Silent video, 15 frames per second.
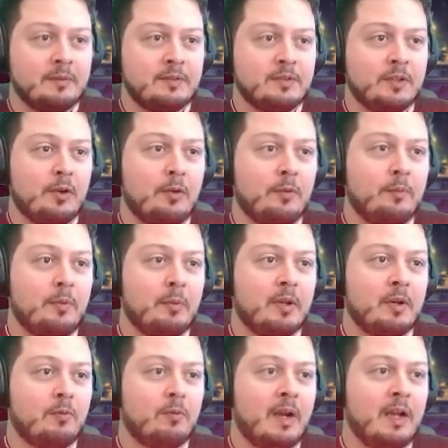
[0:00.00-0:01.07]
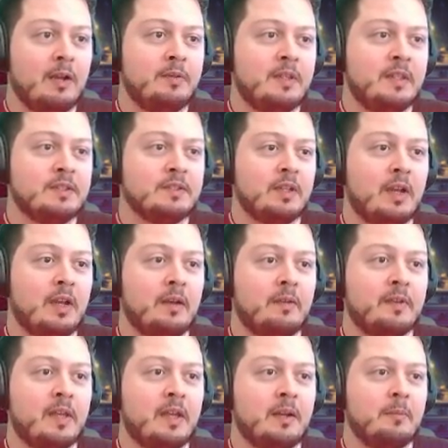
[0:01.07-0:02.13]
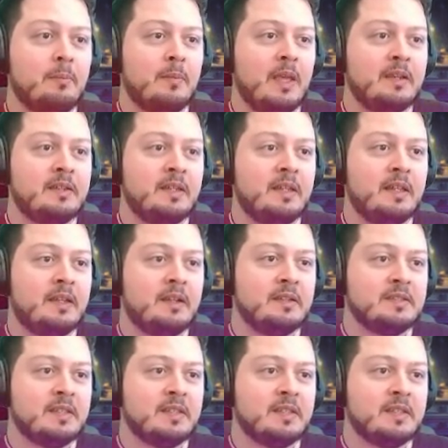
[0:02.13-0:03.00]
So I'm going to round these off, kind of make Diddy Kong's